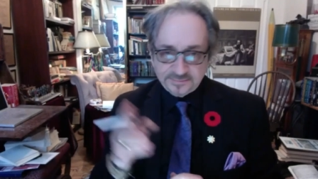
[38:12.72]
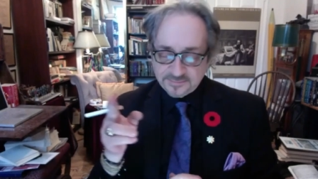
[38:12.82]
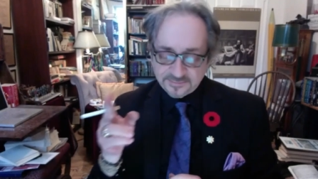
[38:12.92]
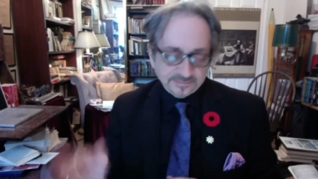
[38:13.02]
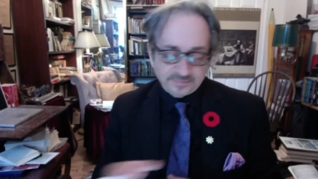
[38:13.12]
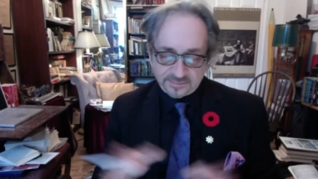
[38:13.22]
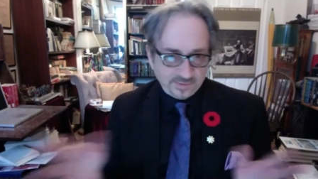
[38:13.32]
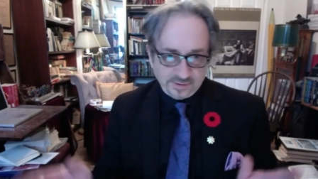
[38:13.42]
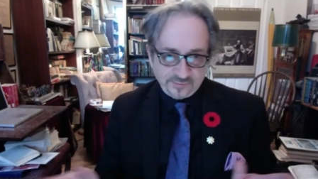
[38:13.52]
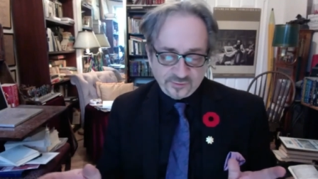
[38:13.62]
If you
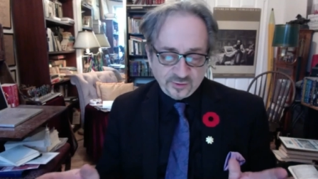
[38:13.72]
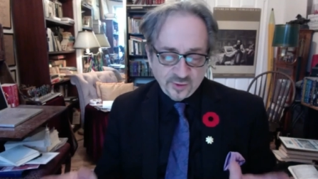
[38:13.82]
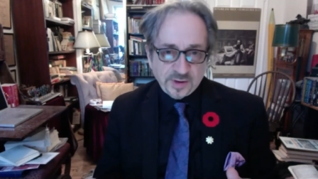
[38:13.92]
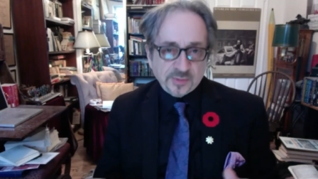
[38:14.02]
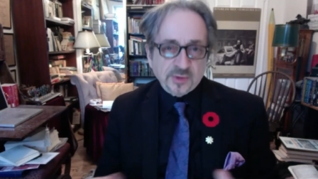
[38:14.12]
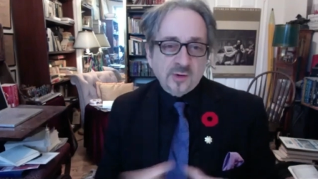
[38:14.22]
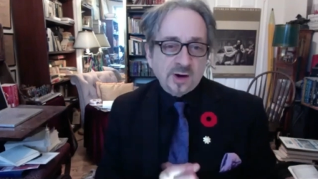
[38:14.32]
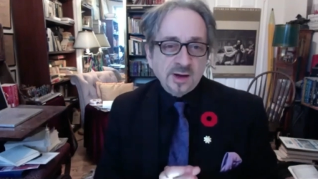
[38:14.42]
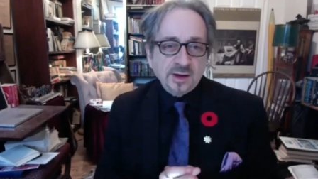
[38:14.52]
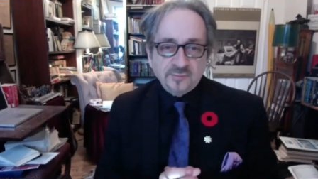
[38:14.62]
know people who are
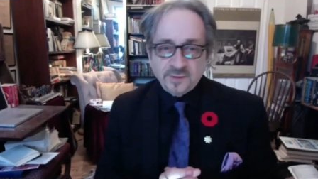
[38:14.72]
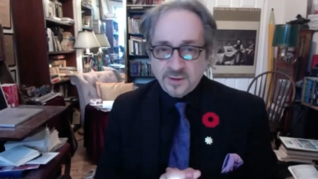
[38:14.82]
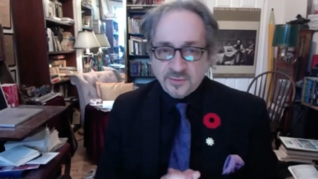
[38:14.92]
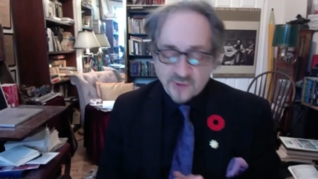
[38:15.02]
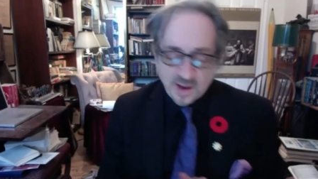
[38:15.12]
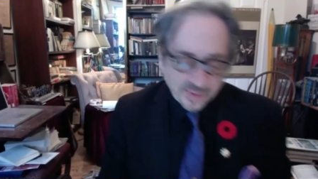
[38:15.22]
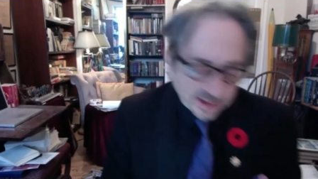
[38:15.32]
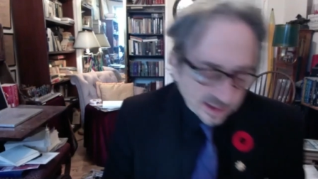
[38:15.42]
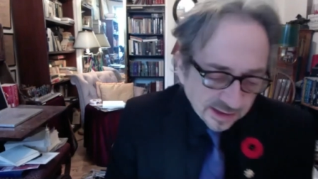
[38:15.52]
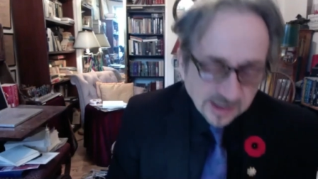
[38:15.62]
philanthropic,
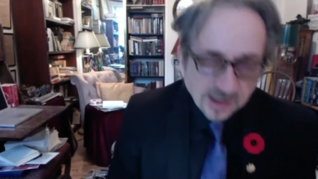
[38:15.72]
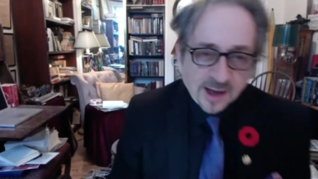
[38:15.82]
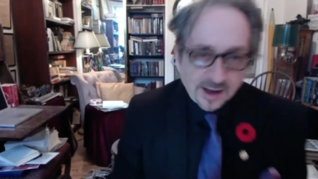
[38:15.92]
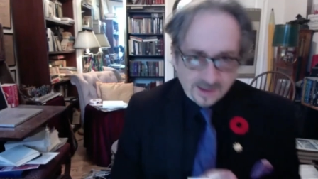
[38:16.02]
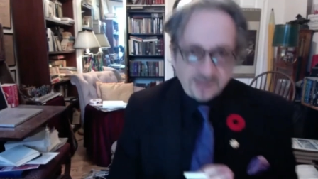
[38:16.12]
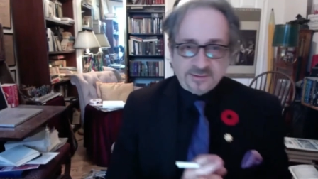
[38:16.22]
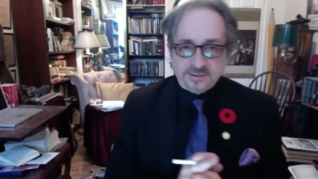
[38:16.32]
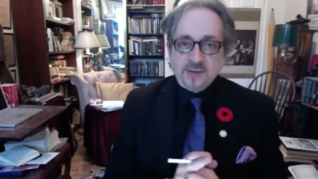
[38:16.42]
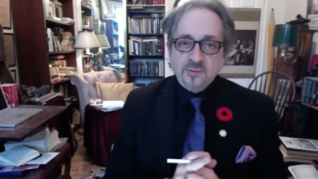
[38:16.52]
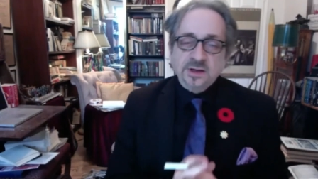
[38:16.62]
uh,
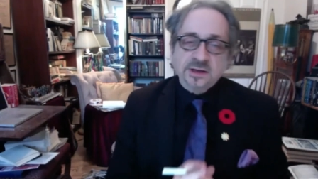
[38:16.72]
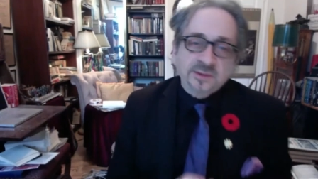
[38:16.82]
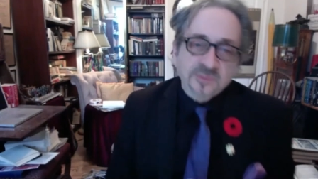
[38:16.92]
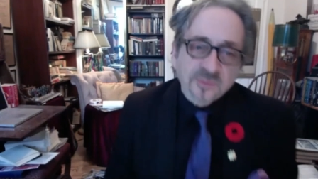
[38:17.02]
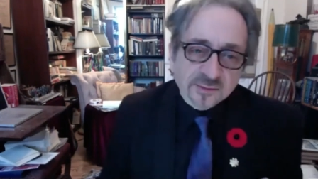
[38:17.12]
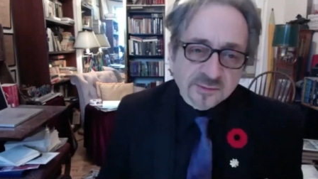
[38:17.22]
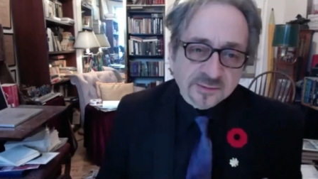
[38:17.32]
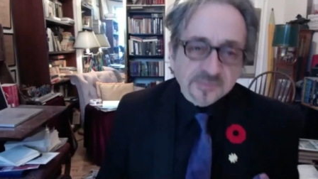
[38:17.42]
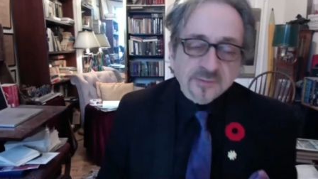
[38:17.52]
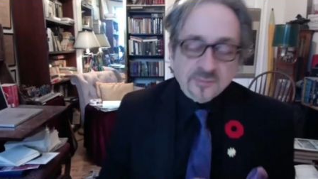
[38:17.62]
they really do
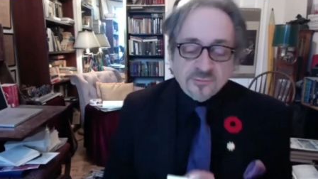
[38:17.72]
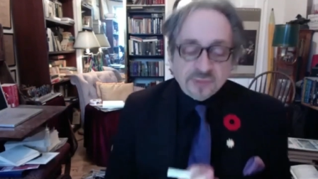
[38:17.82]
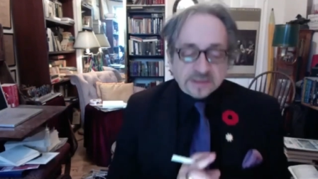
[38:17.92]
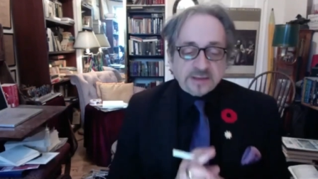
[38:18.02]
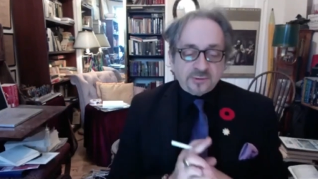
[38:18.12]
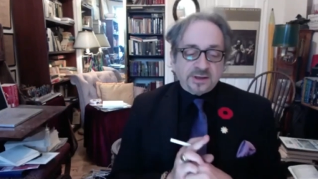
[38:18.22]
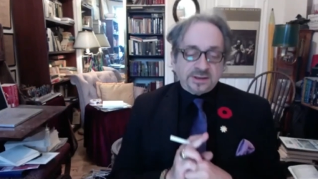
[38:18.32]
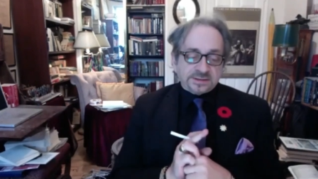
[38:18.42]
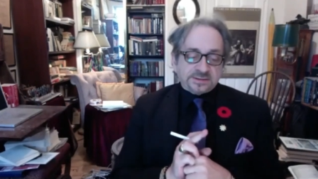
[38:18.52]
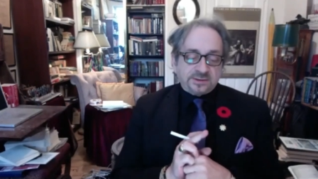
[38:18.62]
really, really
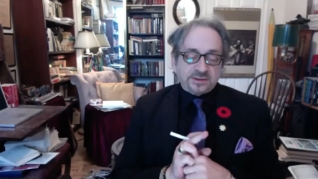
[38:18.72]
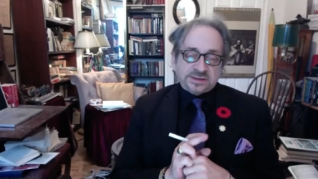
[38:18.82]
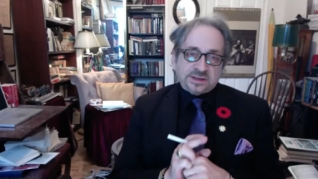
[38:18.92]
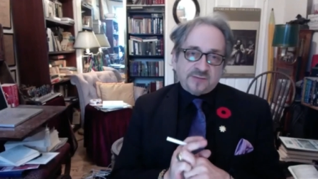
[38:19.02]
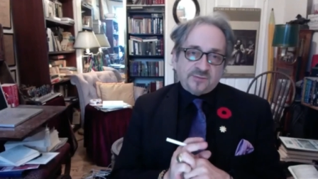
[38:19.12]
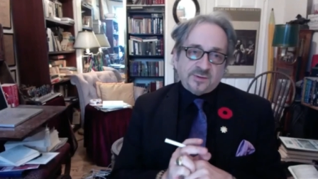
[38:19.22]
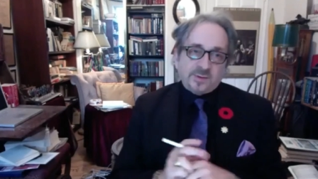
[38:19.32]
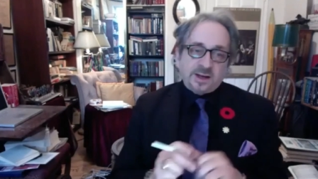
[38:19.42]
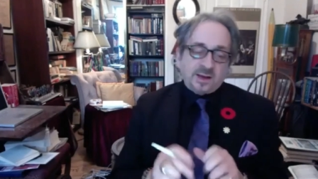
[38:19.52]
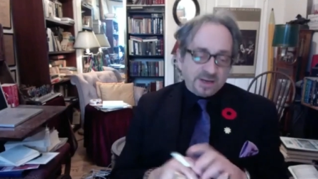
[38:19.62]
good stuff with the
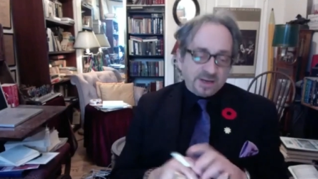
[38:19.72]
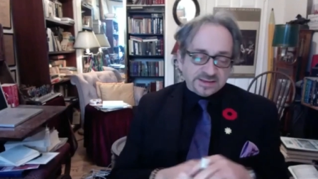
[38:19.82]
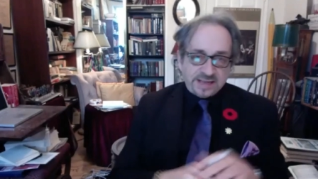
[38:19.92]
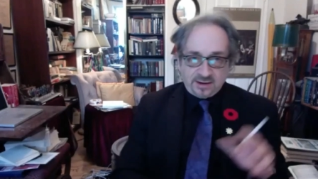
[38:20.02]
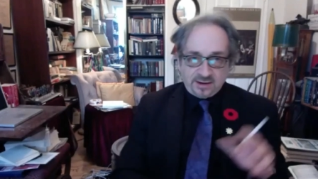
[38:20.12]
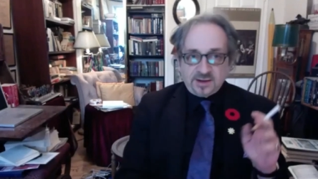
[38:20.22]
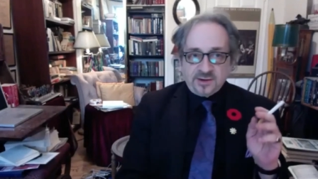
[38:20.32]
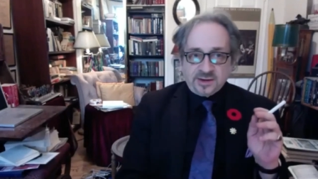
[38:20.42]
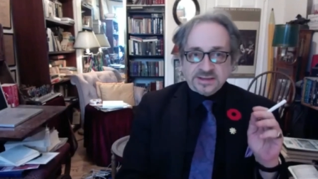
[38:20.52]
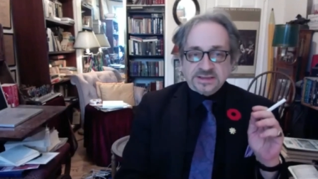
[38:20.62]
money. I mean, it's there.
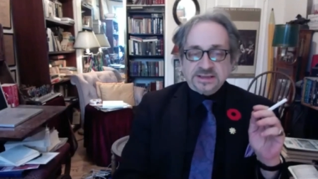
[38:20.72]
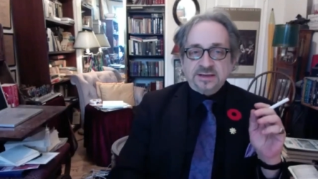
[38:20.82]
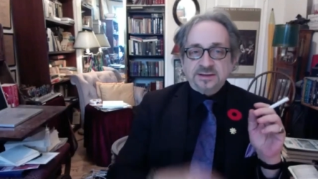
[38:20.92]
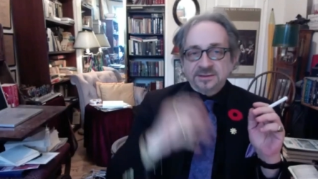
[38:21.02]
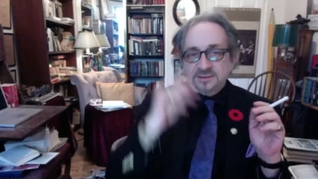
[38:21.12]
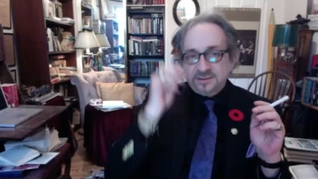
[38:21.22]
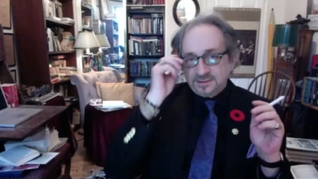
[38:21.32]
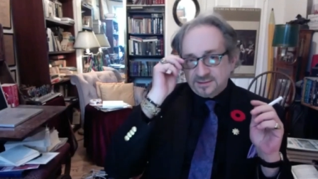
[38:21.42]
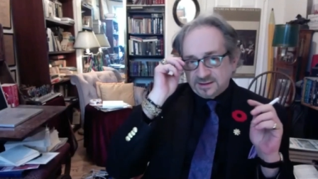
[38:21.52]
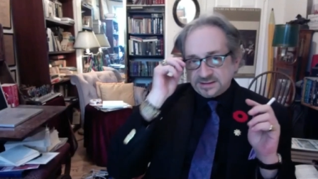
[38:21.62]
You can see it.
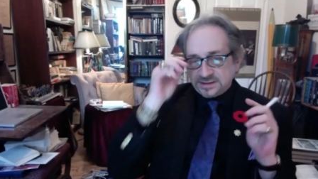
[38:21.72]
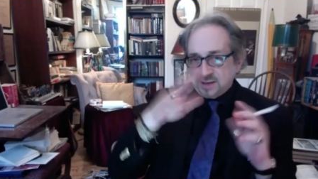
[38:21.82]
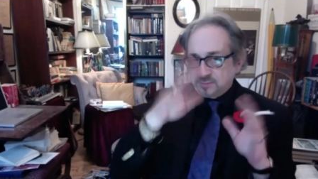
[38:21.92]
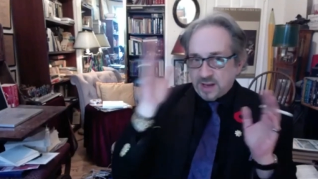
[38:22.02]
It's not pie in the